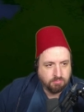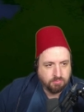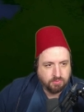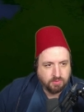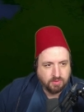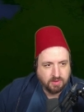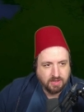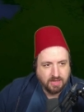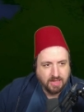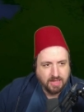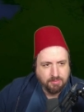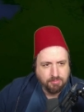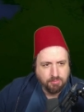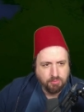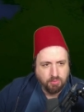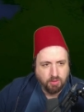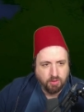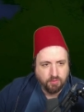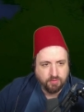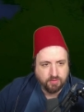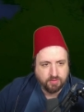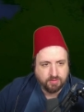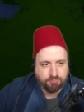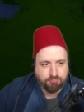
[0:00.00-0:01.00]
The label
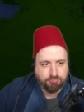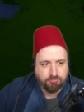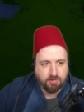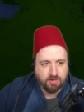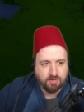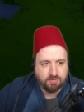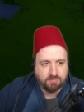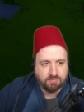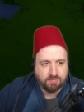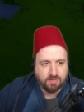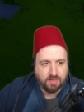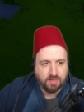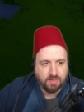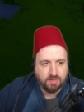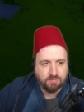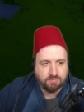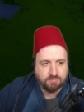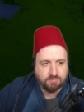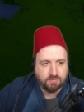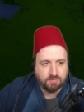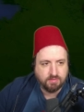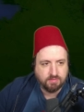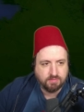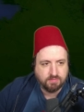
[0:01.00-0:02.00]
on the spray
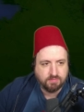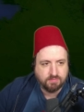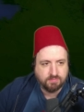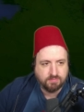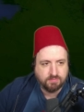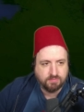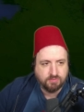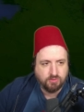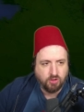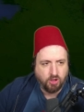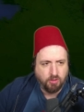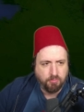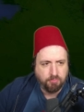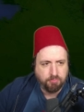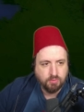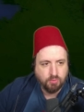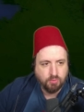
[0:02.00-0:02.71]
says, stop